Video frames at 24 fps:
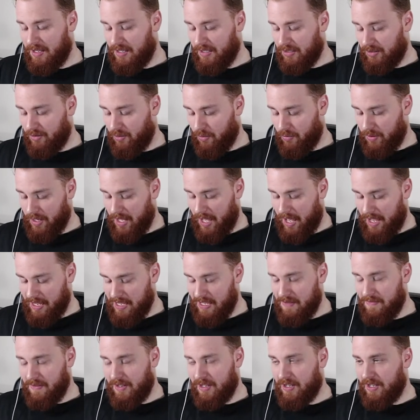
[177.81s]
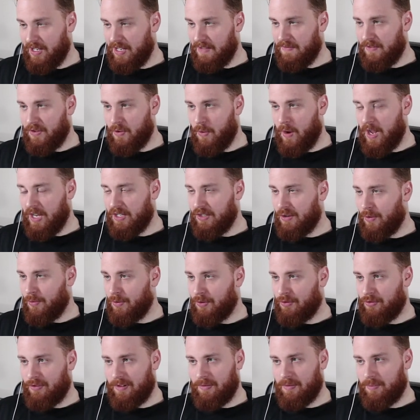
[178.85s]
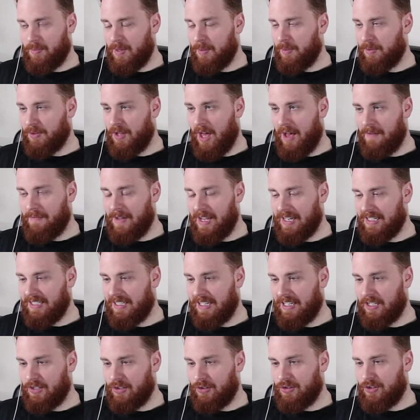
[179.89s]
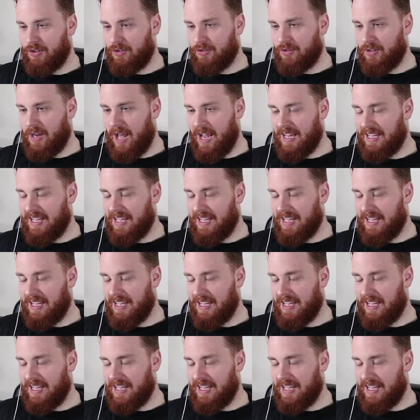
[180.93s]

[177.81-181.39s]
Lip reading: So yeah, even though I don't agree with people not vaccinating their children, I